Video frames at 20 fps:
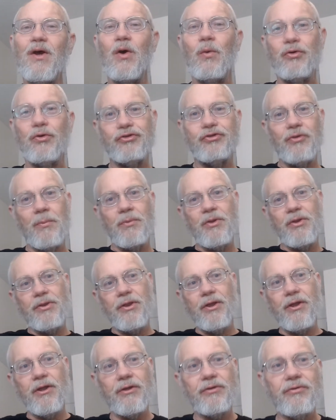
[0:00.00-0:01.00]
with some of
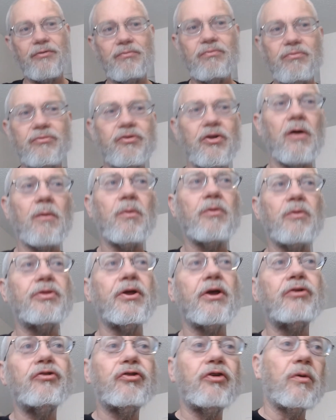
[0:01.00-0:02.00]
the terrible
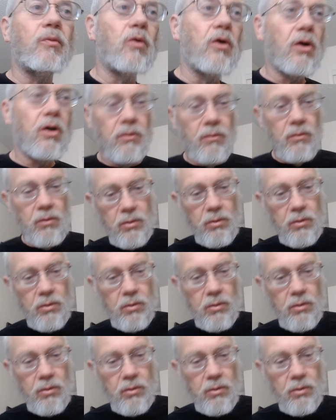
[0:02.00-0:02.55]
things that we're